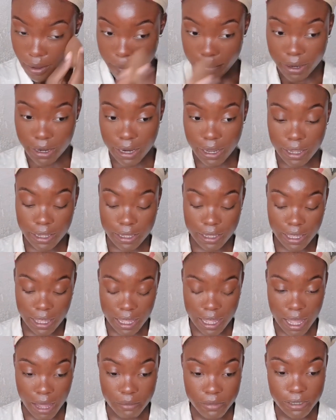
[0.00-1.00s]
But like,
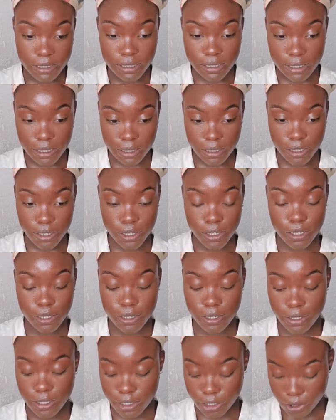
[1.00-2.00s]
yeah, I'm in senior
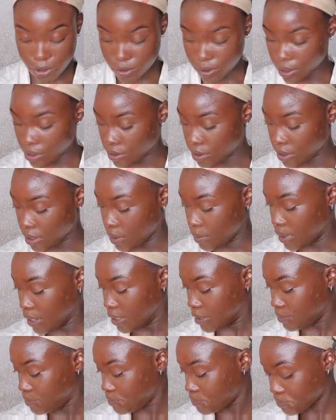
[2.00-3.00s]
year in
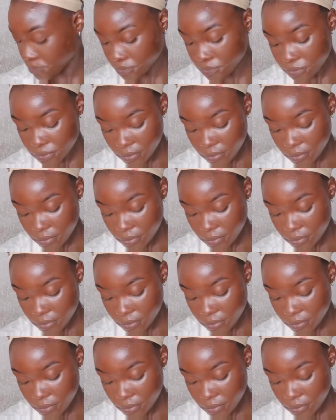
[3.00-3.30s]
2021.